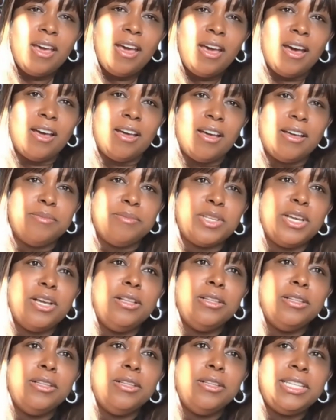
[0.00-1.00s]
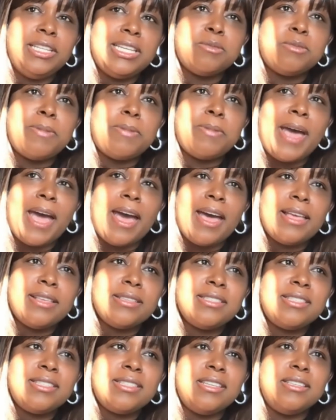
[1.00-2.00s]
um, colonialist
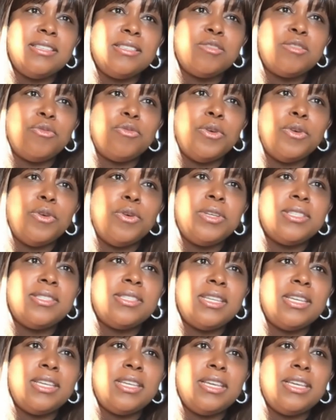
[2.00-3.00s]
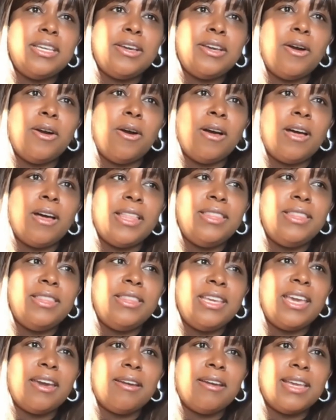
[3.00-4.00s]
past is focusing on the
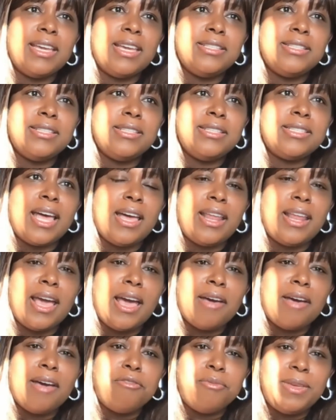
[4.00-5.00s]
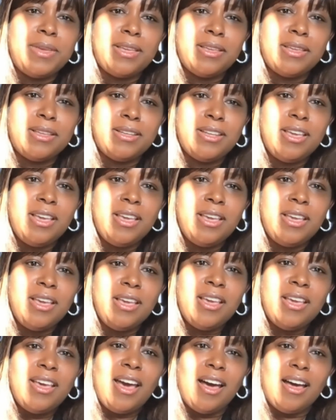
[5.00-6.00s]
areas that have been,
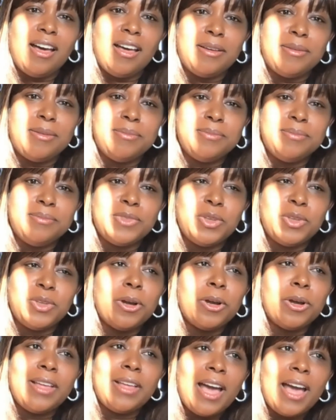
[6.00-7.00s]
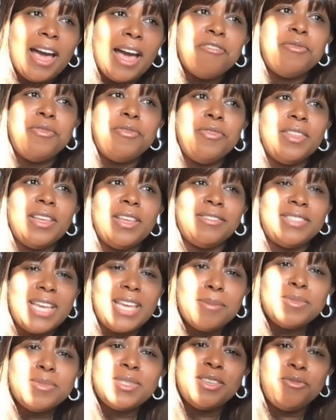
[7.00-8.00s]
um, or have
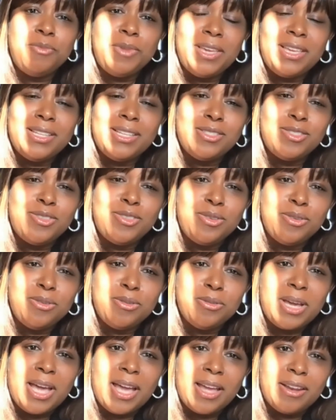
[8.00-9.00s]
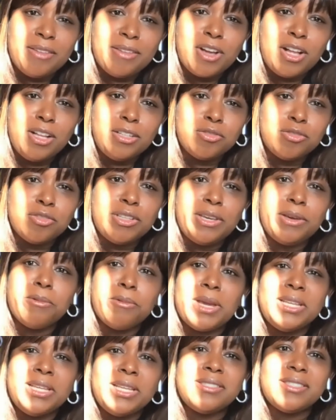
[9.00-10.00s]
attempts have been to kind of culturally
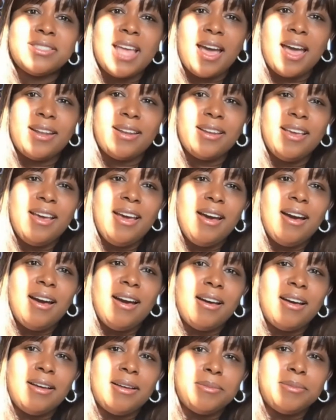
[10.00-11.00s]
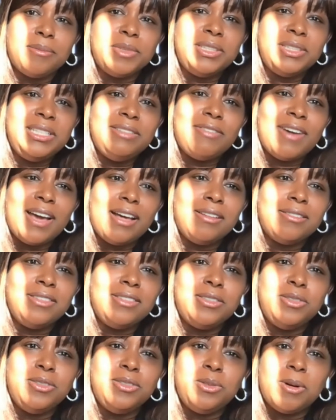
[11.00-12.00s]
erase that, um, leave out
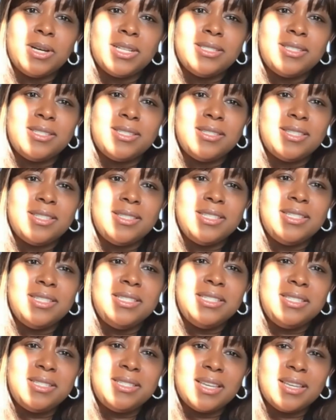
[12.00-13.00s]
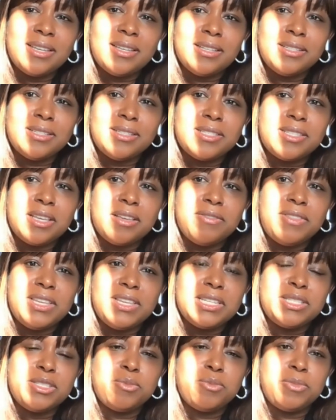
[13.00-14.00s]
the nuances and the details of the
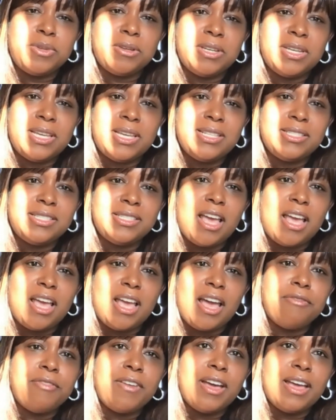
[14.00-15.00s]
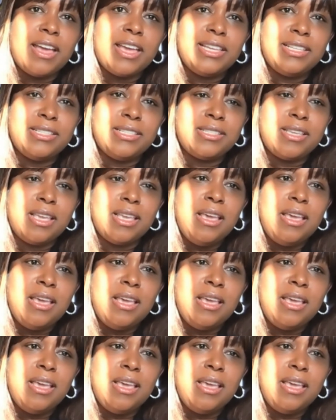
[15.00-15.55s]
experience. I find